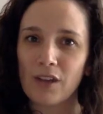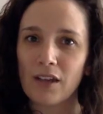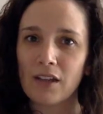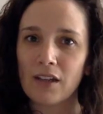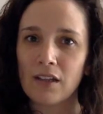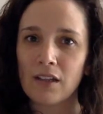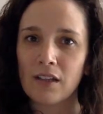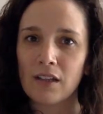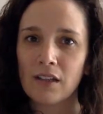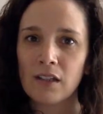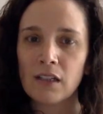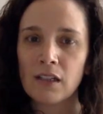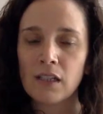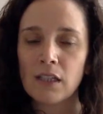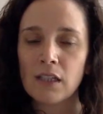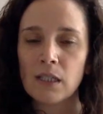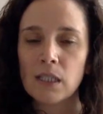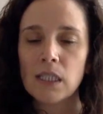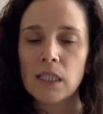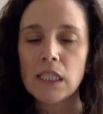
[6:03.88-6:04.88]
that
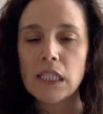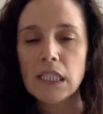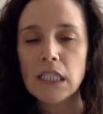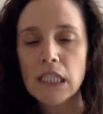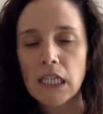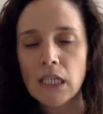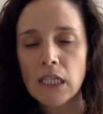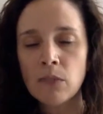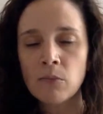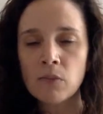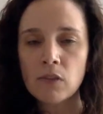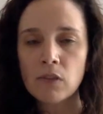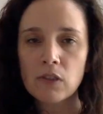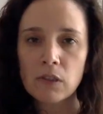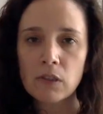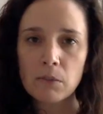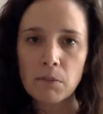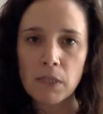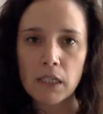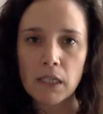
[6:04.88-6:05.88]
seems
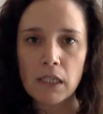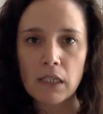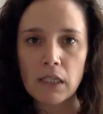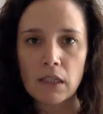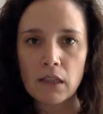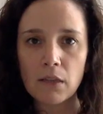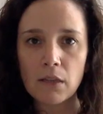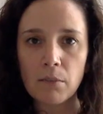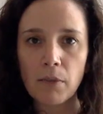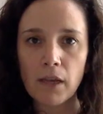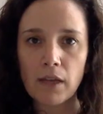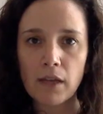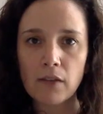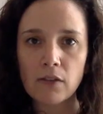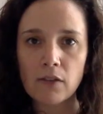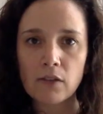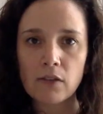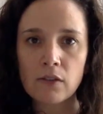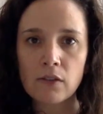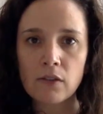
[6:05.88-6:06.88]
to be the
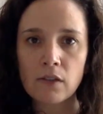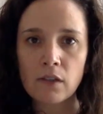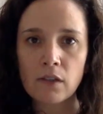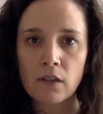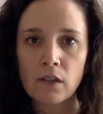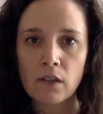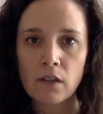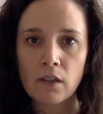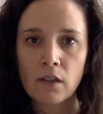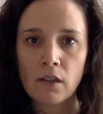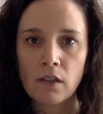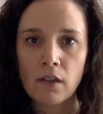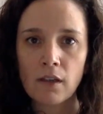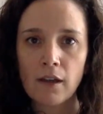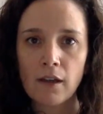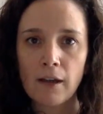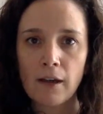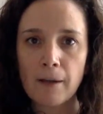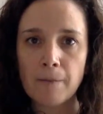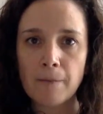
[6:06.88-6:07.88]
best
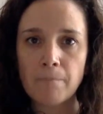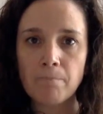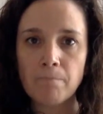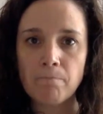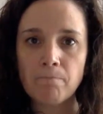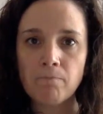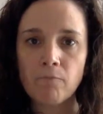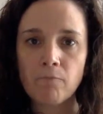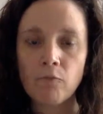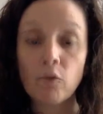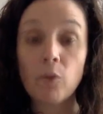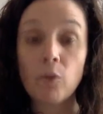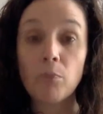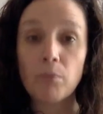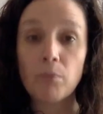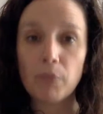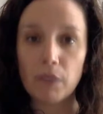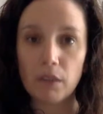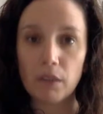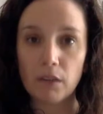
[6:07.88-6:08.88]
for
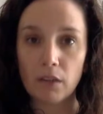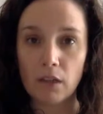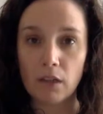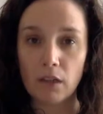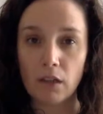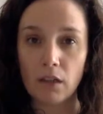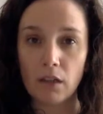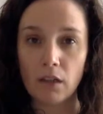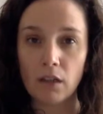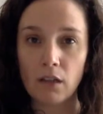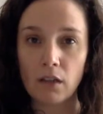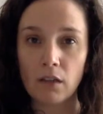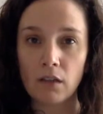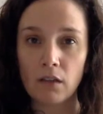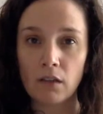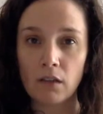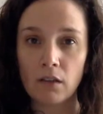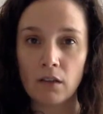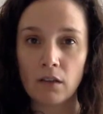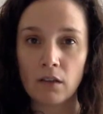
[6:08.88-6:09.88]
building
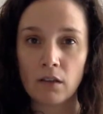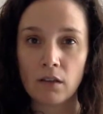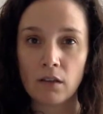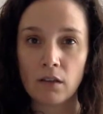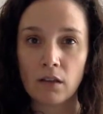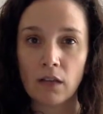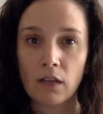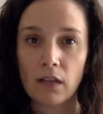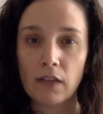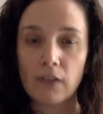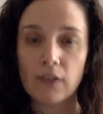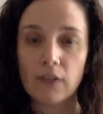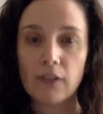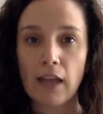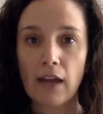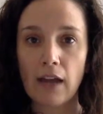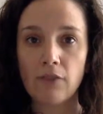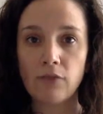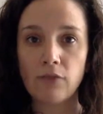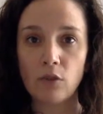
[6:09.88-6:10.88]
and
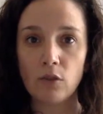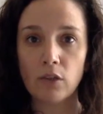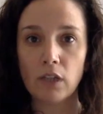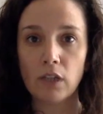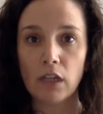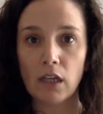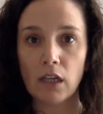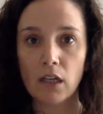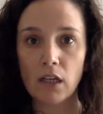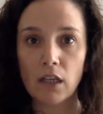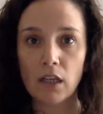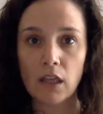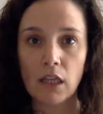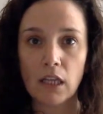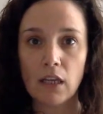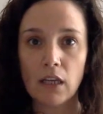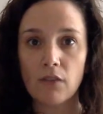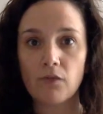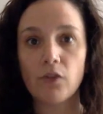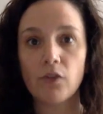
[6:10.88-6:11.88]
scaffolding
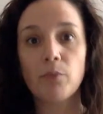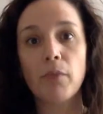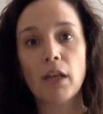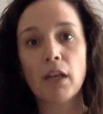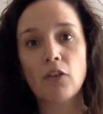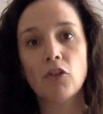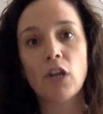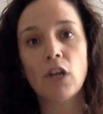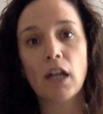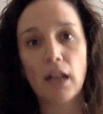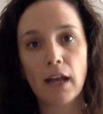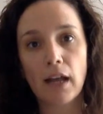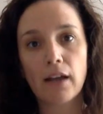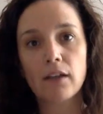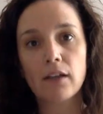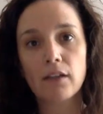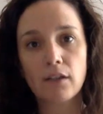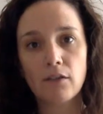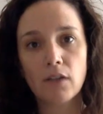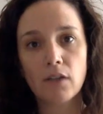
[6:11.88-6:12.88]
the information and
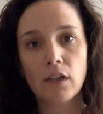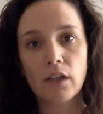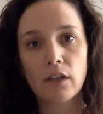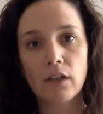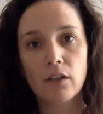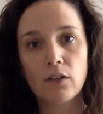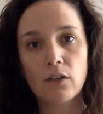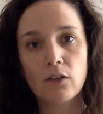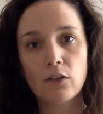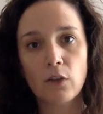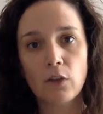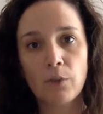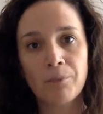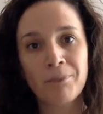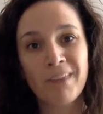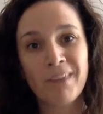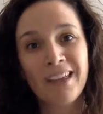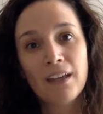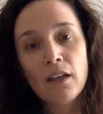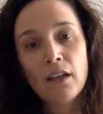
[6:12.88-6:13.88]
activities. So
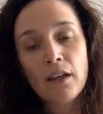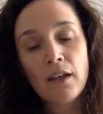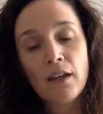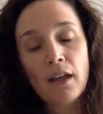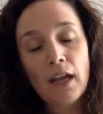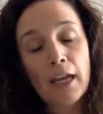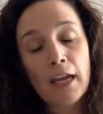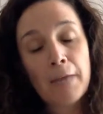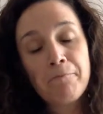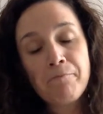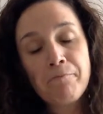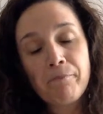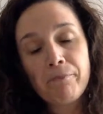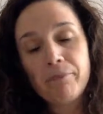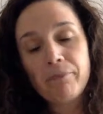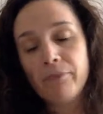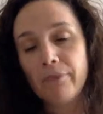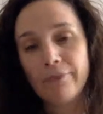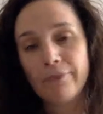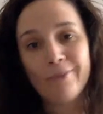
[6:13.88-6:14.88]
again,
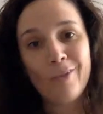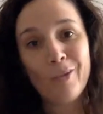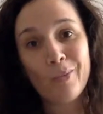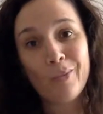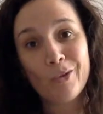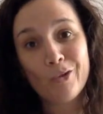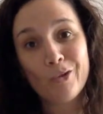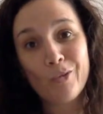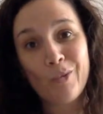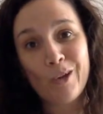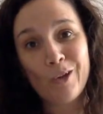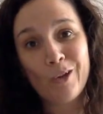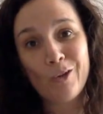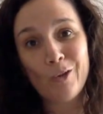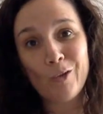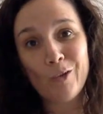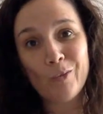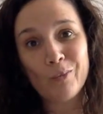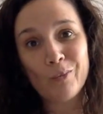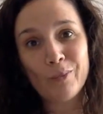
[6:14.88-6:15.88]
do what you want to
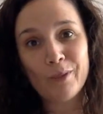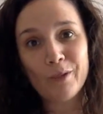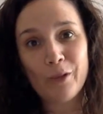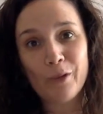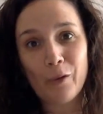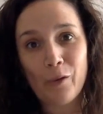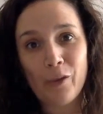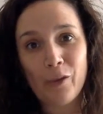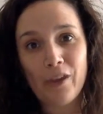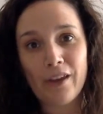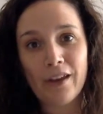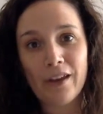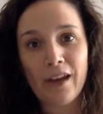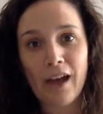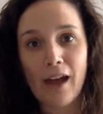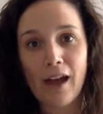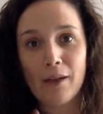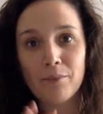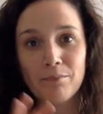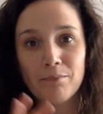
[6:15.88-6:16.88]
do, but know that
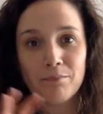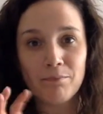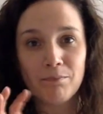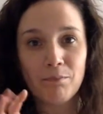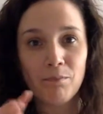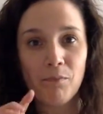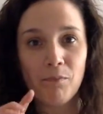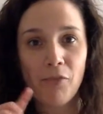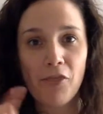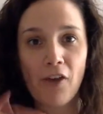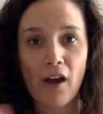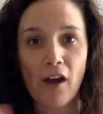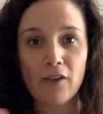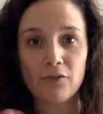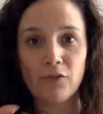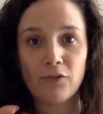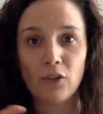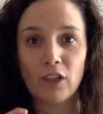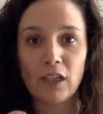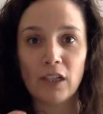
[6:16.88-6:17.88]
I
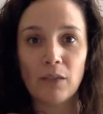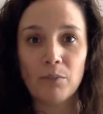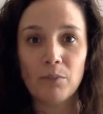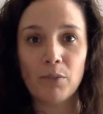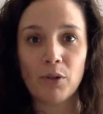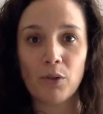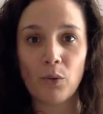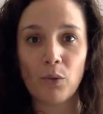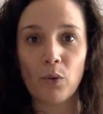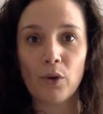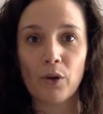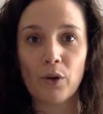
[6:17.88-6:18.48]
thoughtfully put